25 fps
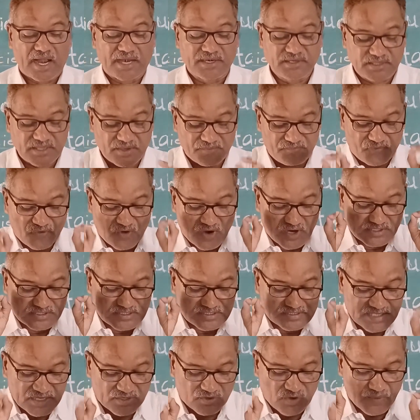and for
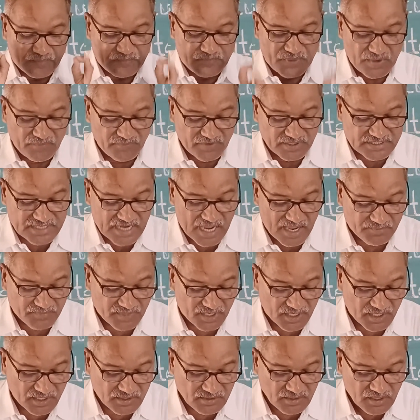the sake of P
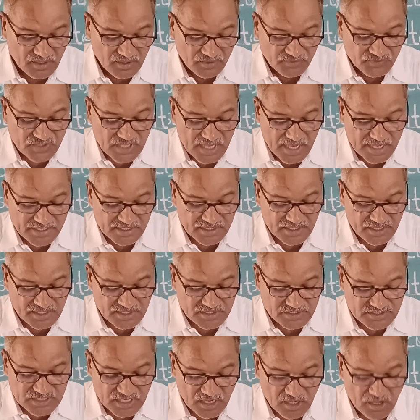vitamin, there
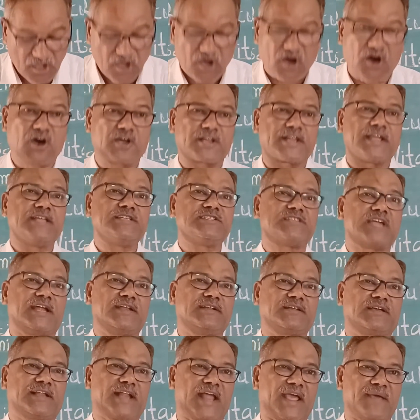is orange
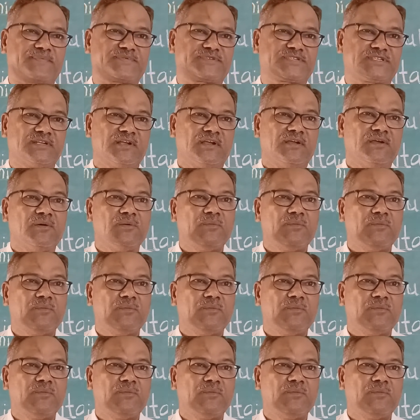and grapes.